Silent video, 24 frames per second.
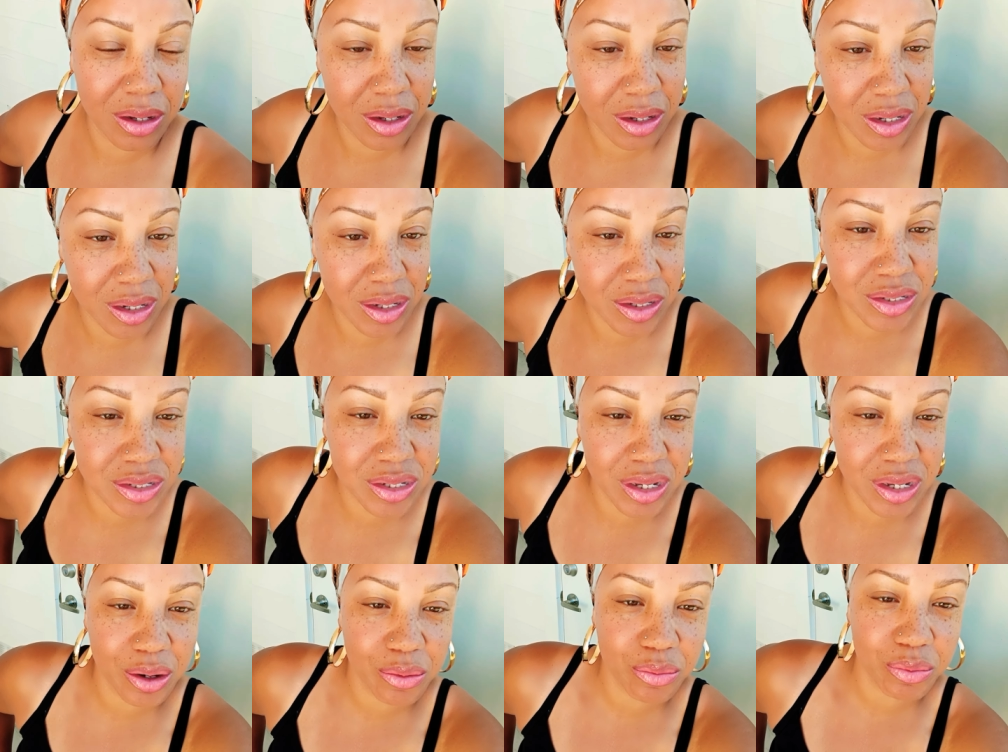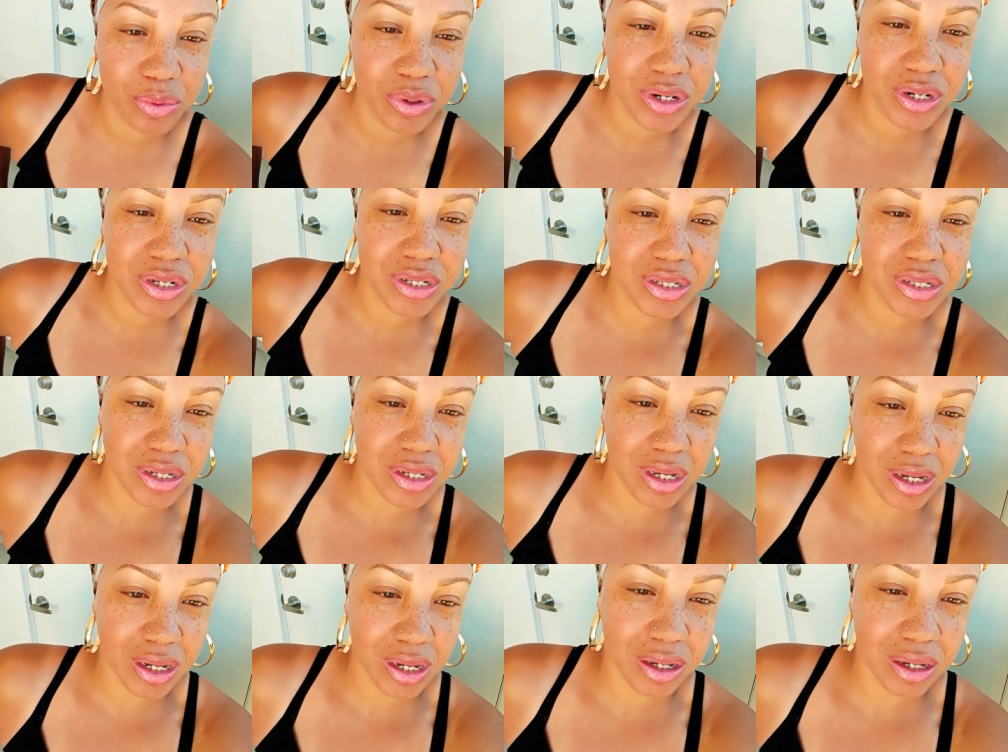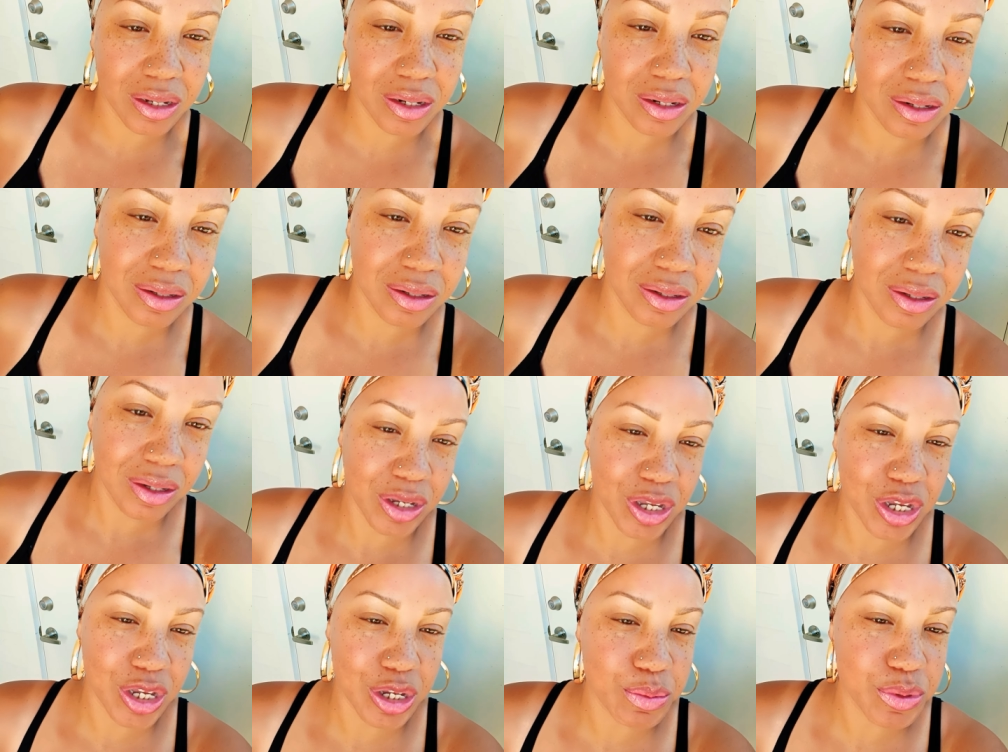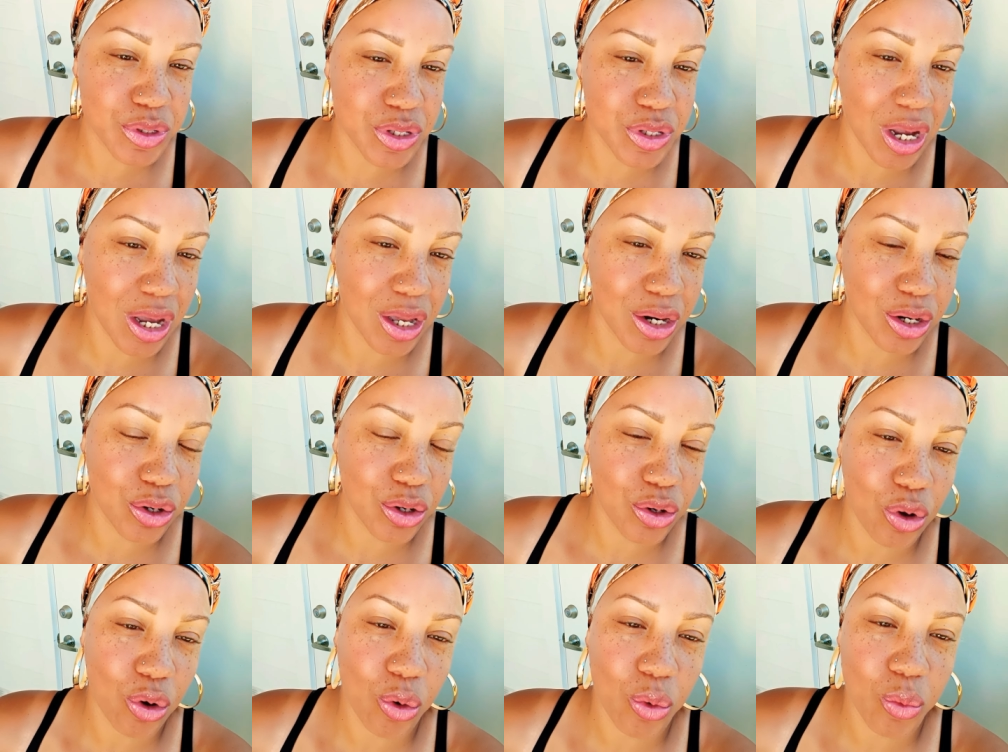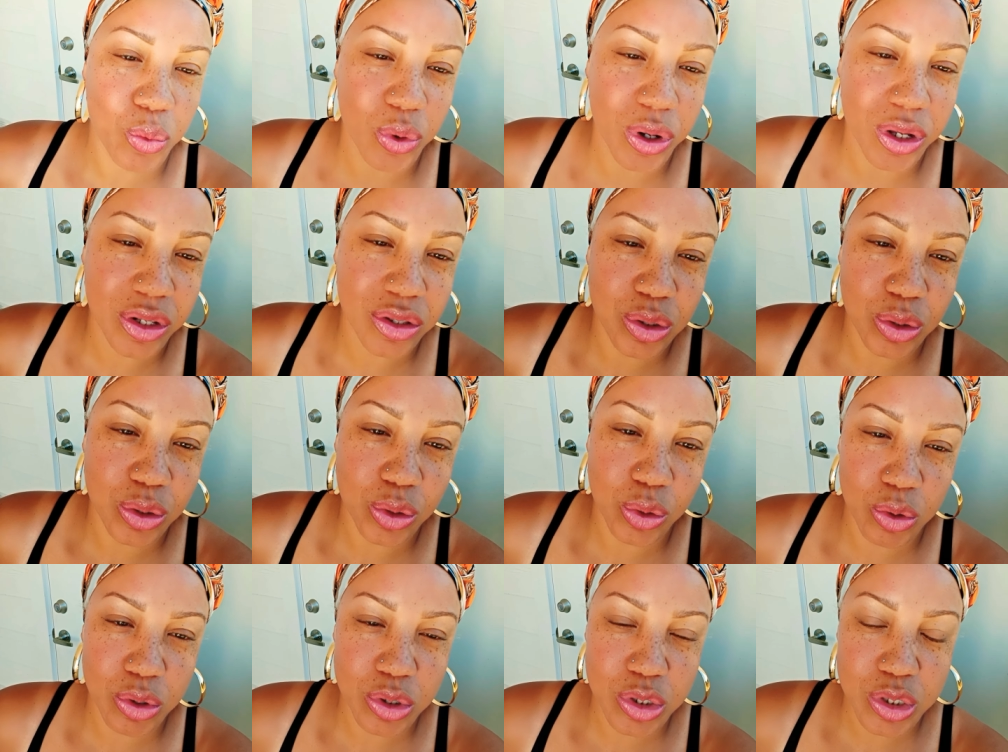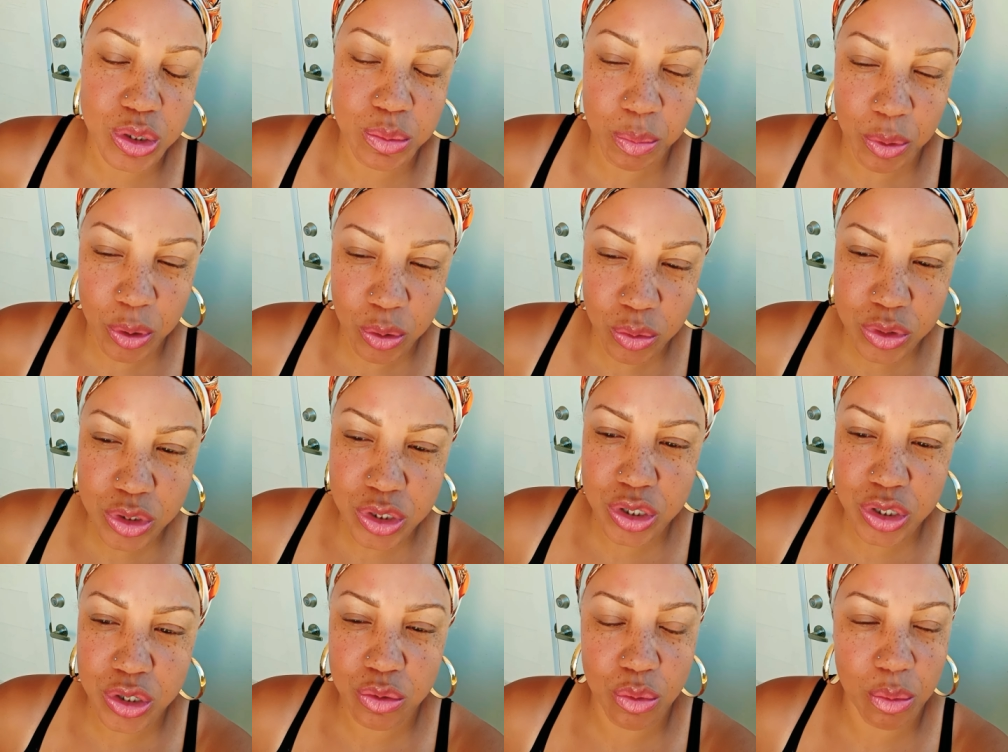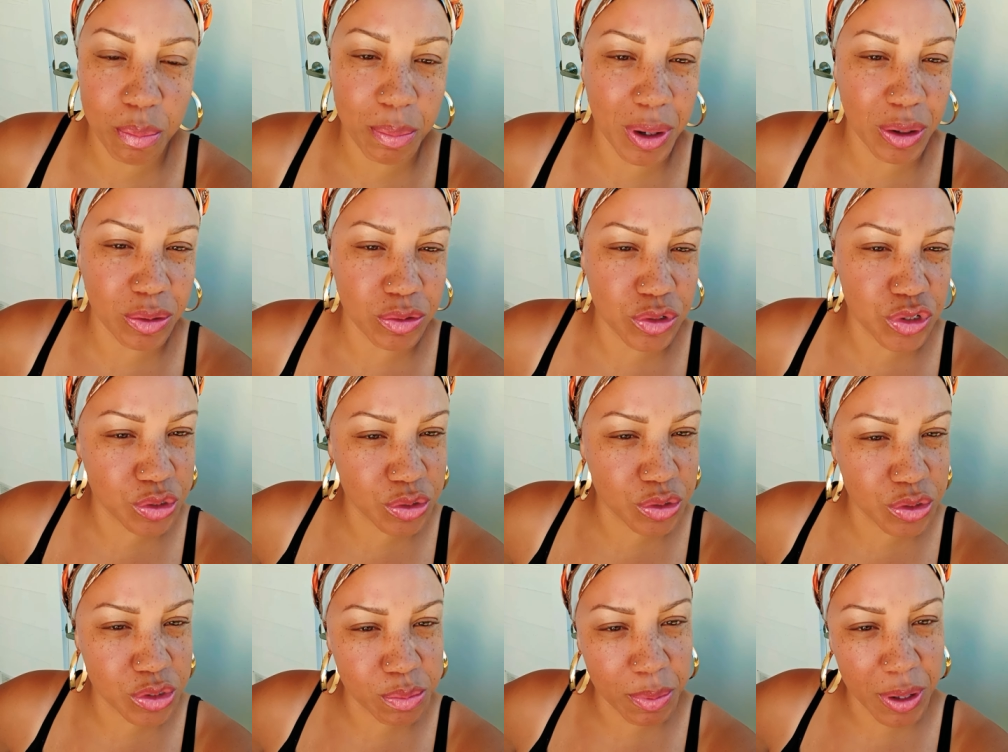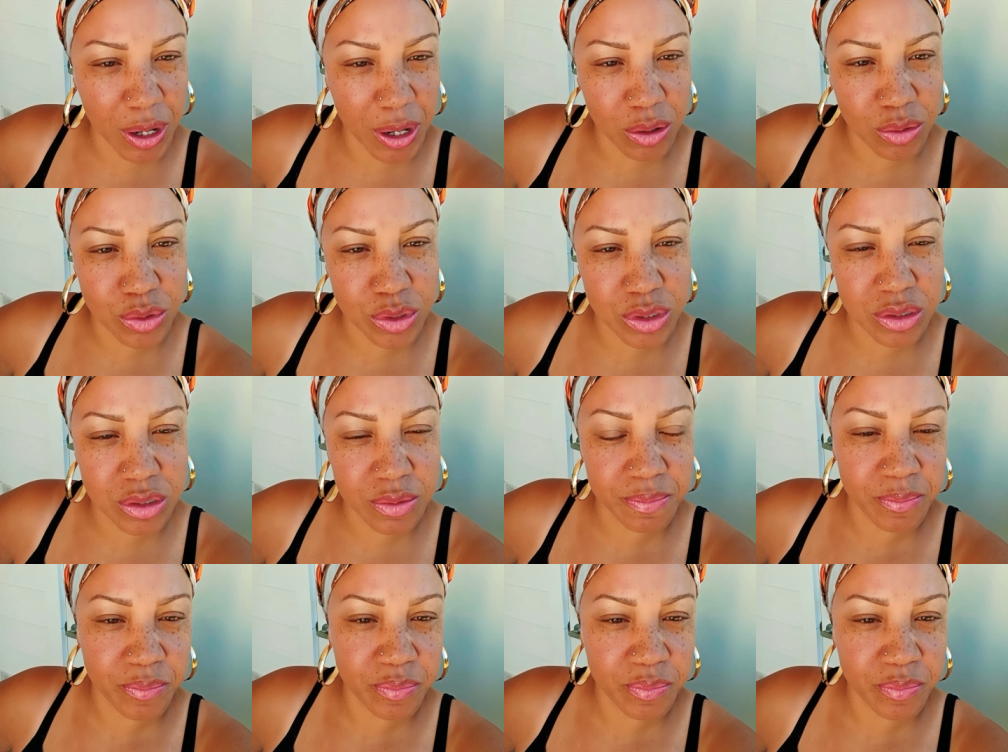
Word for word: He said what he said. Keep standing on what the Lord spoke to you about your spouse.